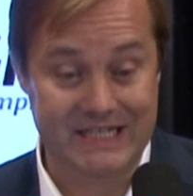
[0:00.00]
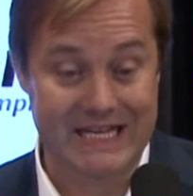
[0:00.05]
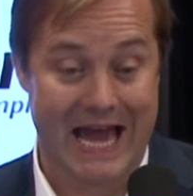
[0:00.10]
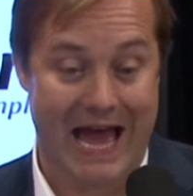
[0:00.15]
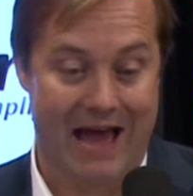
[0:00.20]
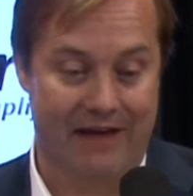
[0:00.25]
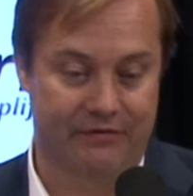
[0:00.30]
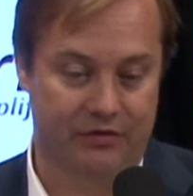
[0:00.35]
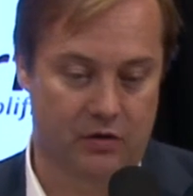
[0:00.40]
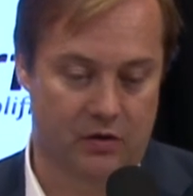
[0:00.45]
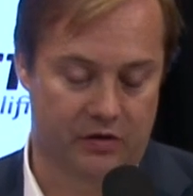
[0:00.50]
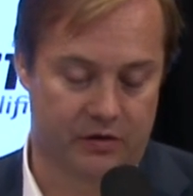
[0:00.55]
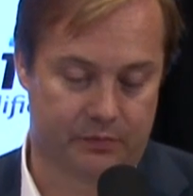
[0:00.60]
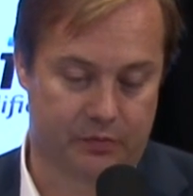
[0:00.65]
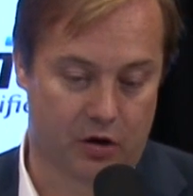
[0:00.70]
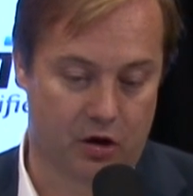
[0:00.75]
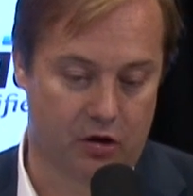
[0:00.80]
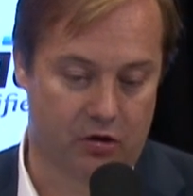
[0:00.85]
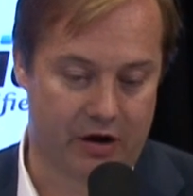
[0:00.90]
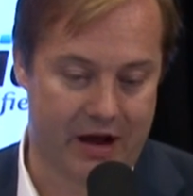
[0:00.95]
to have you on the
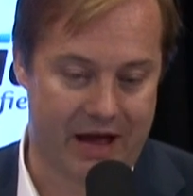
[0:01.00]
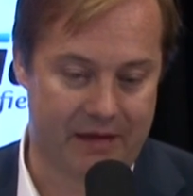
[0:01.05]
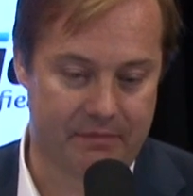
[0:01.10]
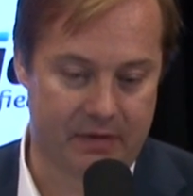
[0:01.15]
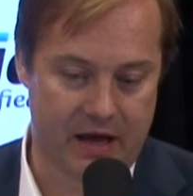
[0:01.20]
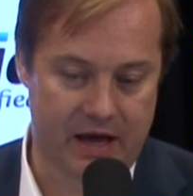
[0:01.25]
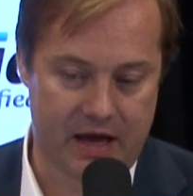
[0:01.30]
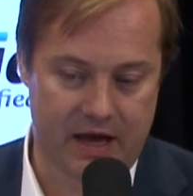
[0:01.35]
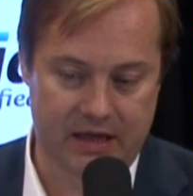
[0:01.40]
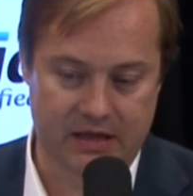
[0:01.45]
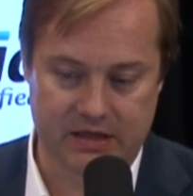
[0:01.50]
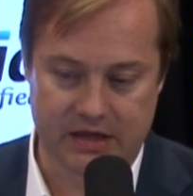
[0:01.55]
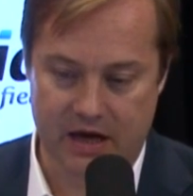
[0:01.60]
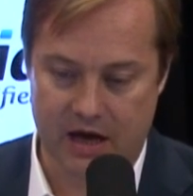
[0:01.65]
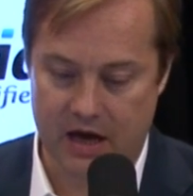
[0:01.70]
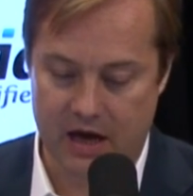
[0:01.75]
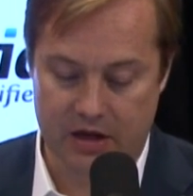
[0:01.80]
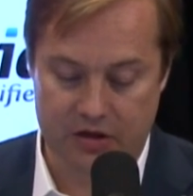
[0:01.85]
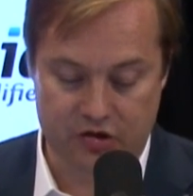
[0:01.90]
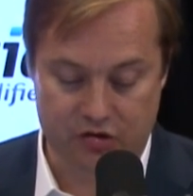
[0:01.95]
program, and
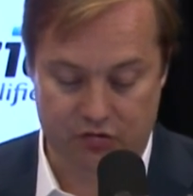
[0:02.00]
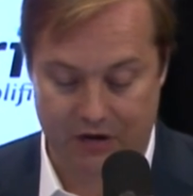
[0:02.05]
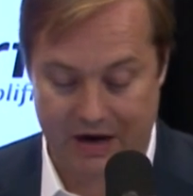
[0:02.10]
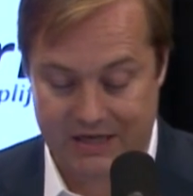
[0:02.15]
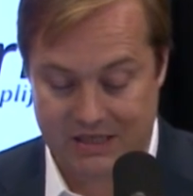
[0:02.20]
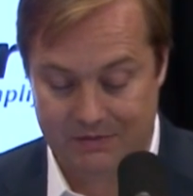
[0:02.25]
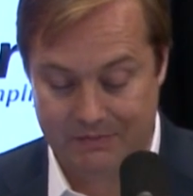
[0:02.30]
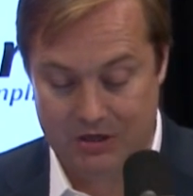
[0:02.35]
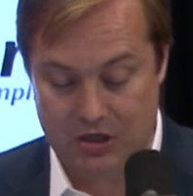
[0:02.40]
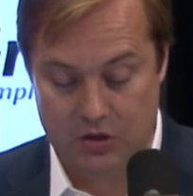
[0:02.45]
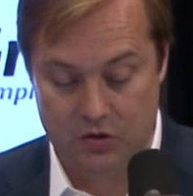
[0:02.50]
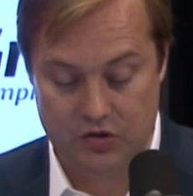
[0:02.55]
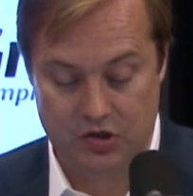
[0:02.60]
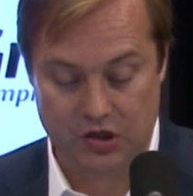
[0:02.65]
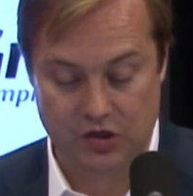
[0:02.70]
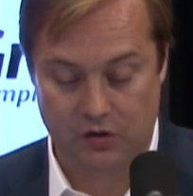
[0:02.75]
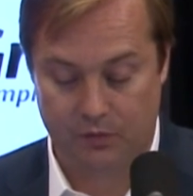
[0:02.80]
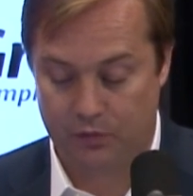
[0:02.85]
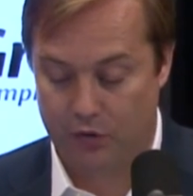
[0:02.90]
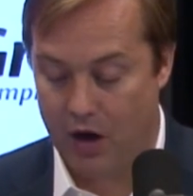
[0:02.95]
uh, it's great to be using
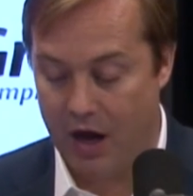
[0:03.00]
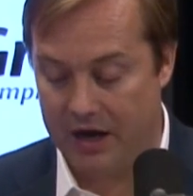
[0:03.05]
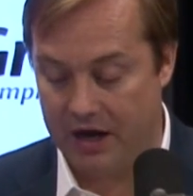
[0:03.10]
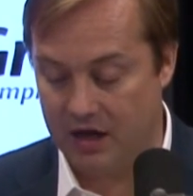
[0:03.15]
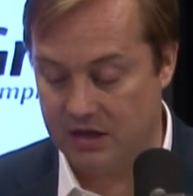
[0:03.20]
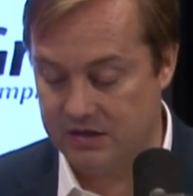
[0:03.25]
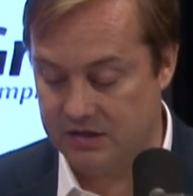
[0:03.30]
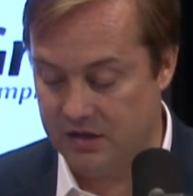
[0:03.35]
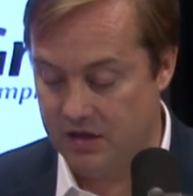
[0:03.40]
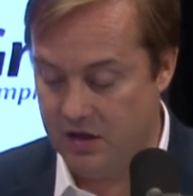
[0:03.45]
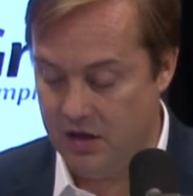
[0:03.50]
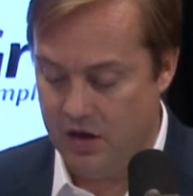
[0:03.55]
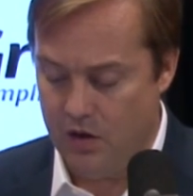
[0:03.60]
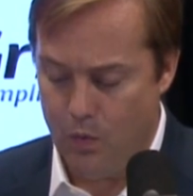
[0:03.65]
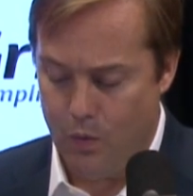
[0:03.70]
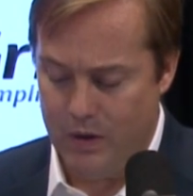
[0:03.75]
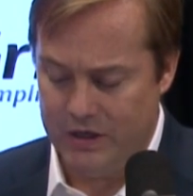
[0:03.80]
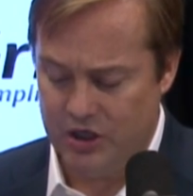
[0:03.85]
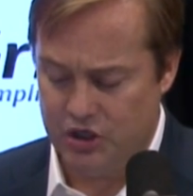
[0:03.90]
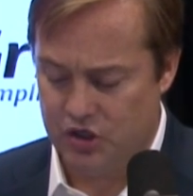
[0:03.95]
your product.
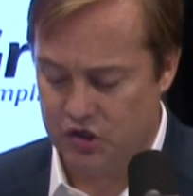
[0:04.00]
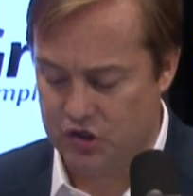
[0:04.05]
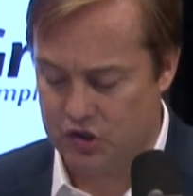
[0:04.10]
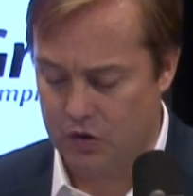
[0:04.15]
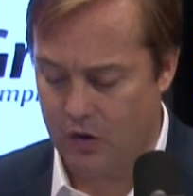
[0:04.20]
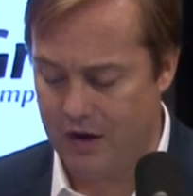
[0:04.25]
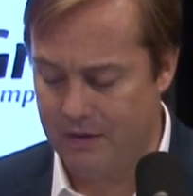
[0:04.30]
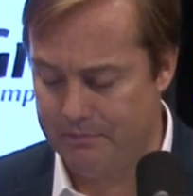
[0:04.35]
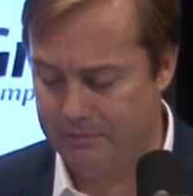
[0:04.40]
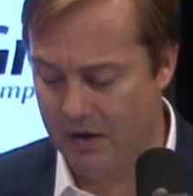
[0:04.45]
When did you start